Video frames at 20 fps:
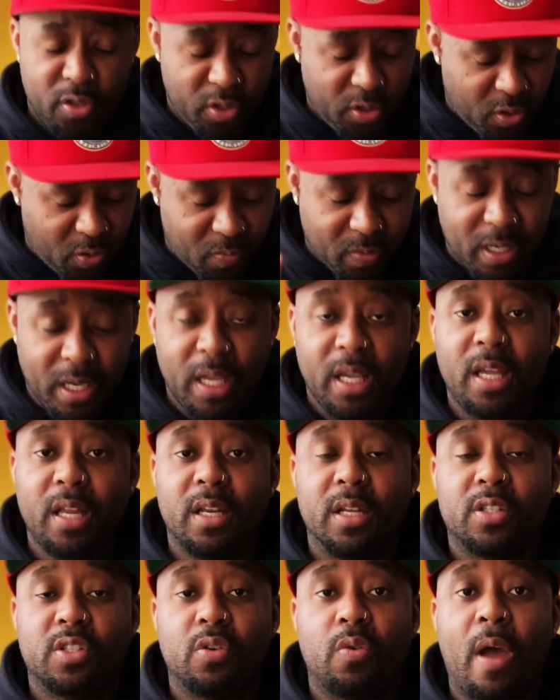you
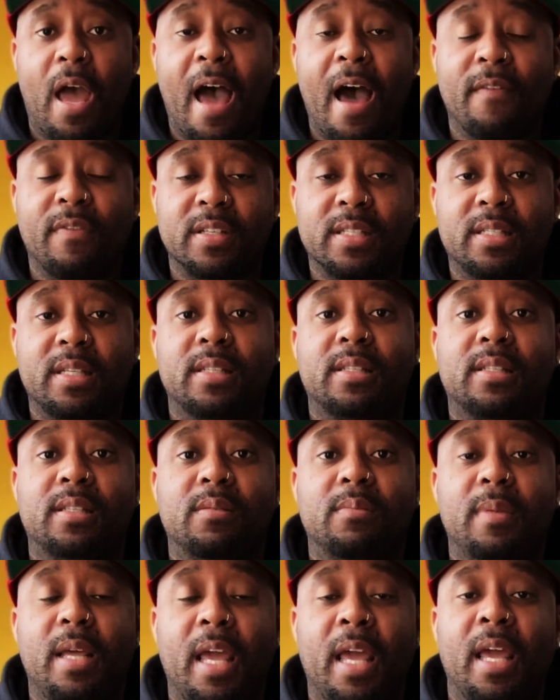need to have a
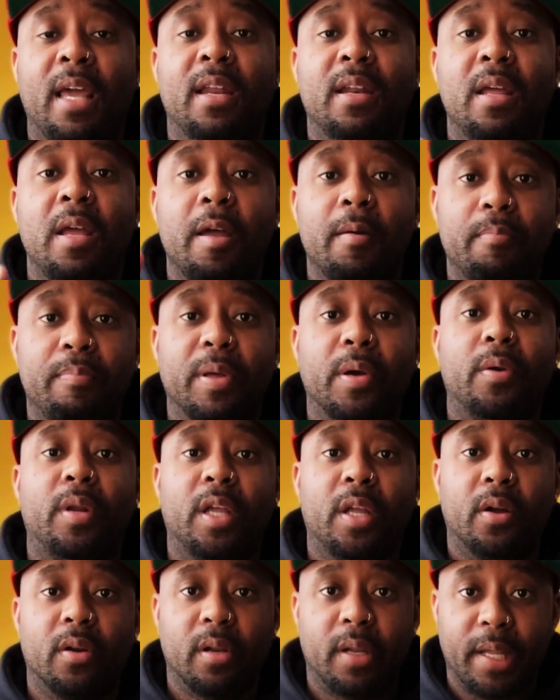system in
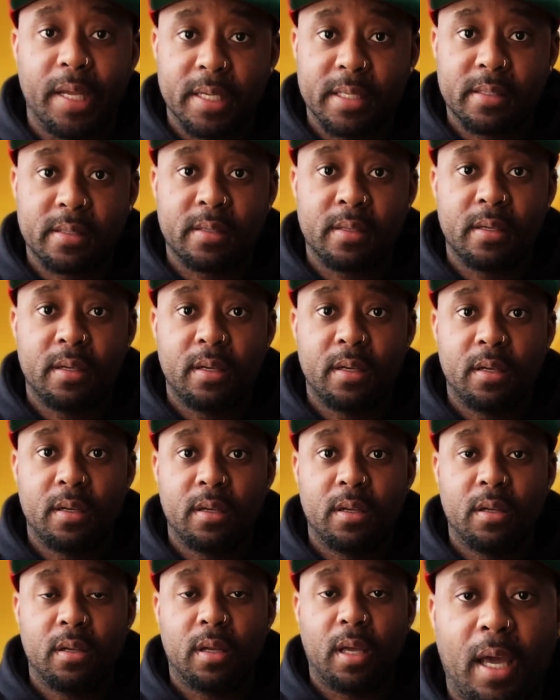building your list.
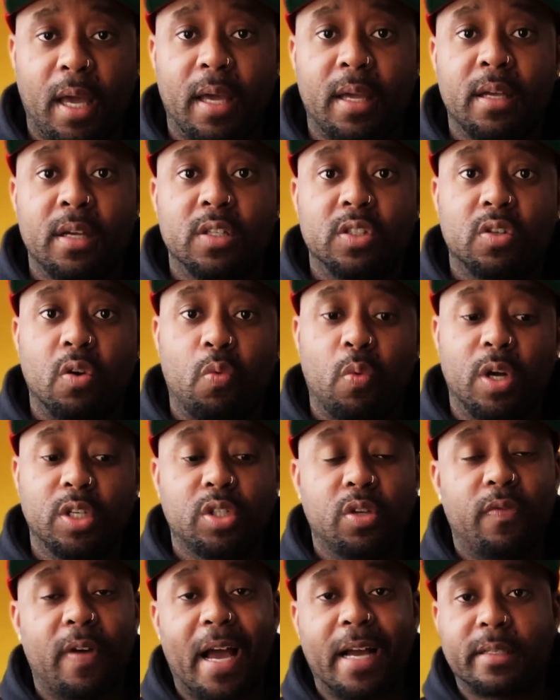Okay, so
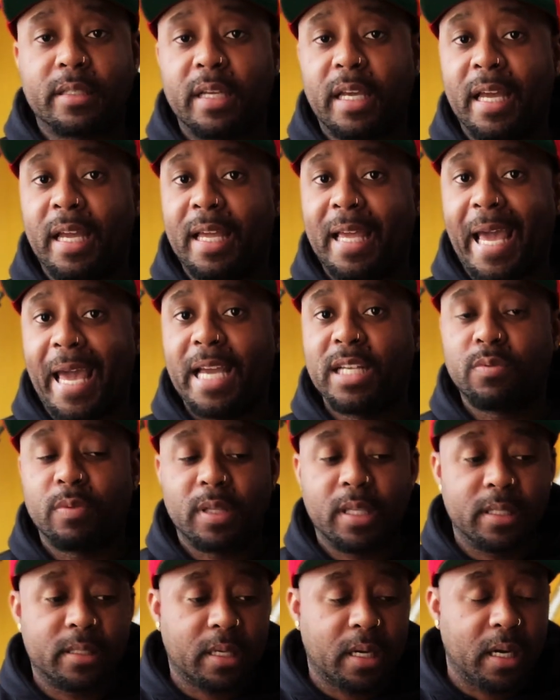once you've actually engaged
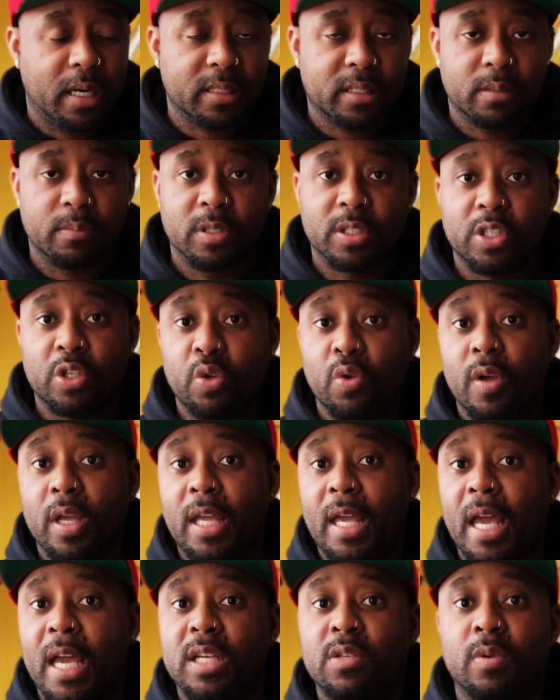with these customers and you
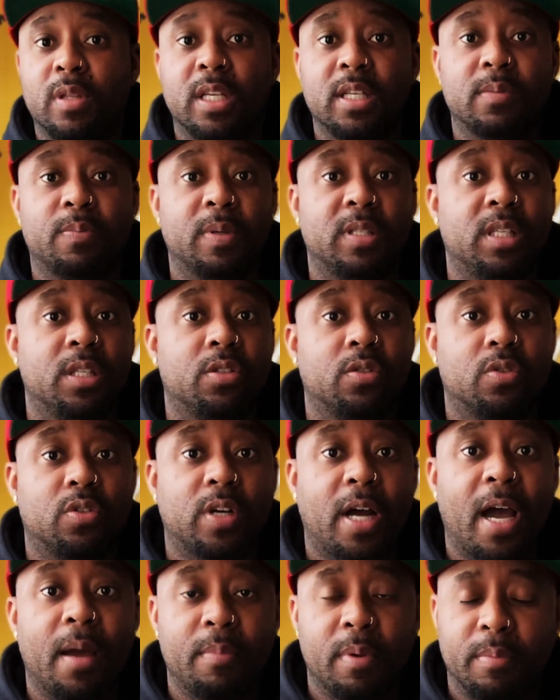engage with these potential
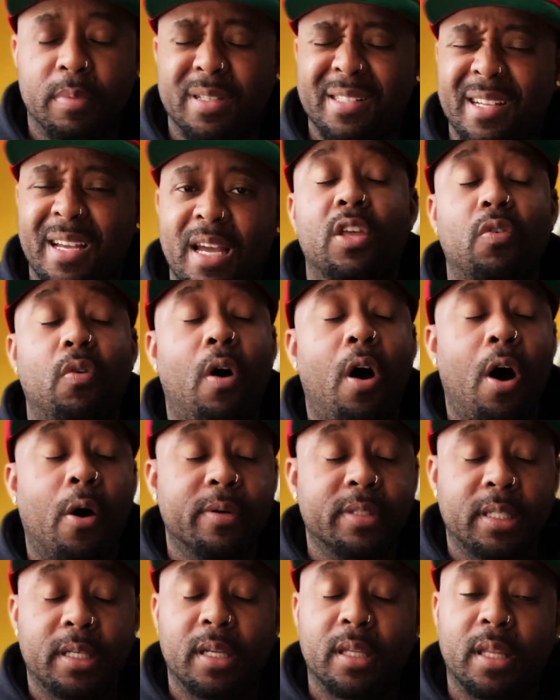tribe members, you
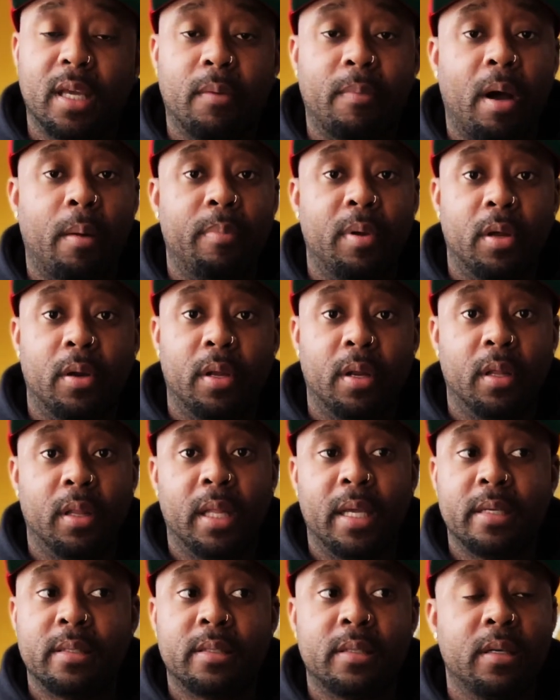always need to think about building your
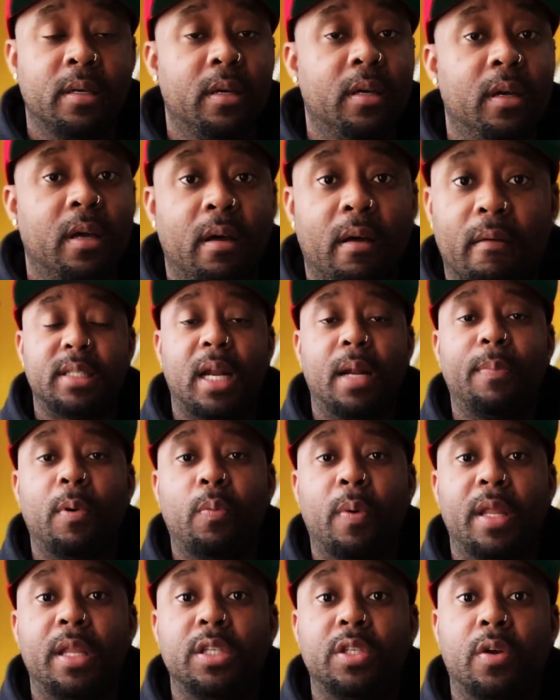list. Set up a
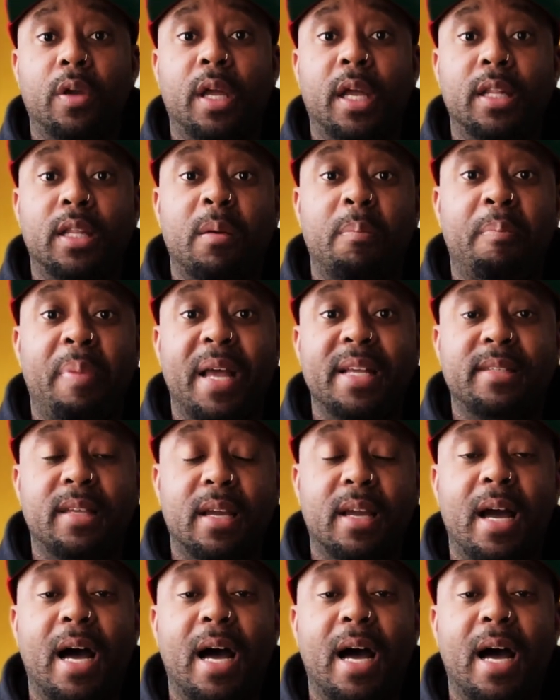way that you can get the basic